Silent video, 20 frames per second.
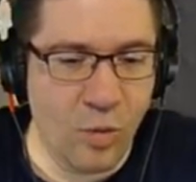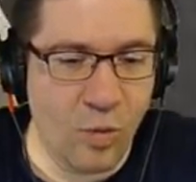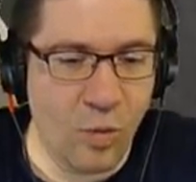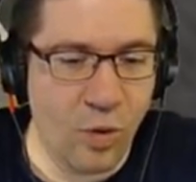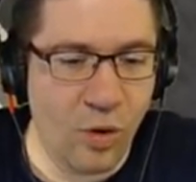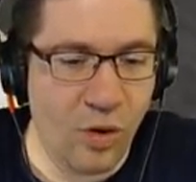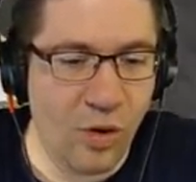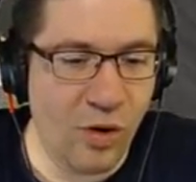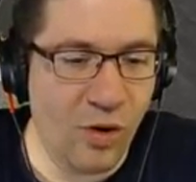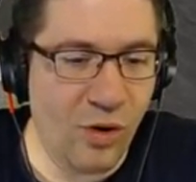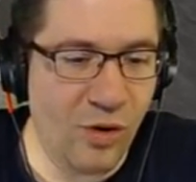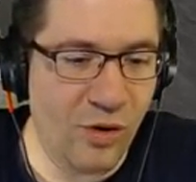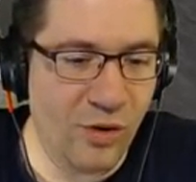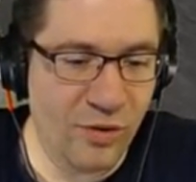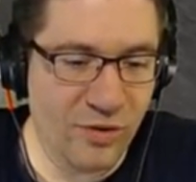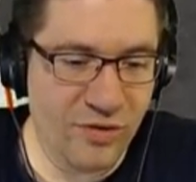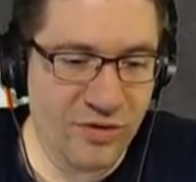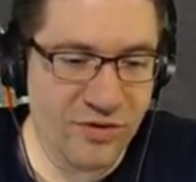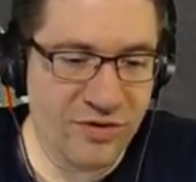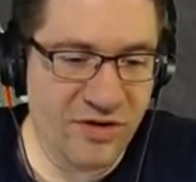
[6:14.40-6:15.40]
Whoa,
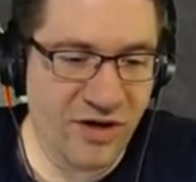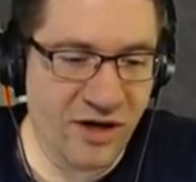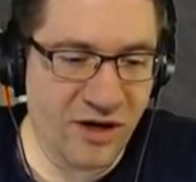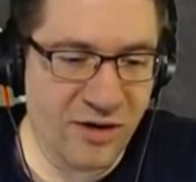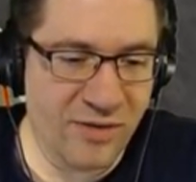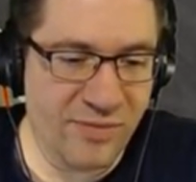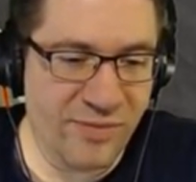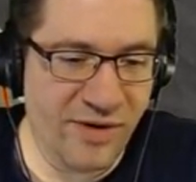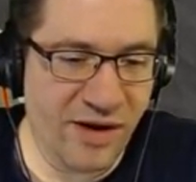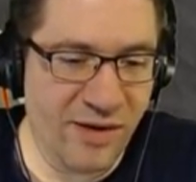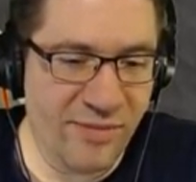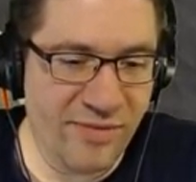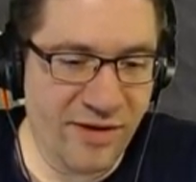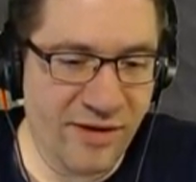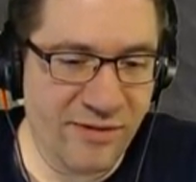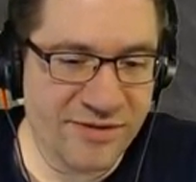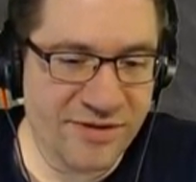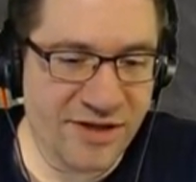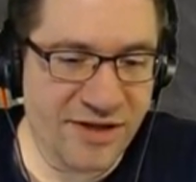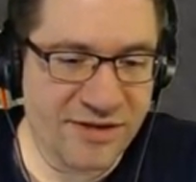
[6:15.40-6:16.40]
the dark bomb. That
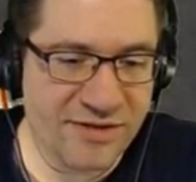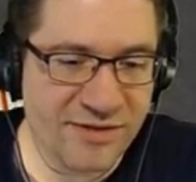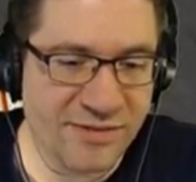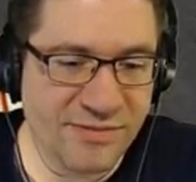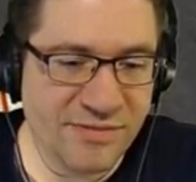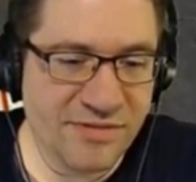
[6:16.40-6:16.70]
was awesome.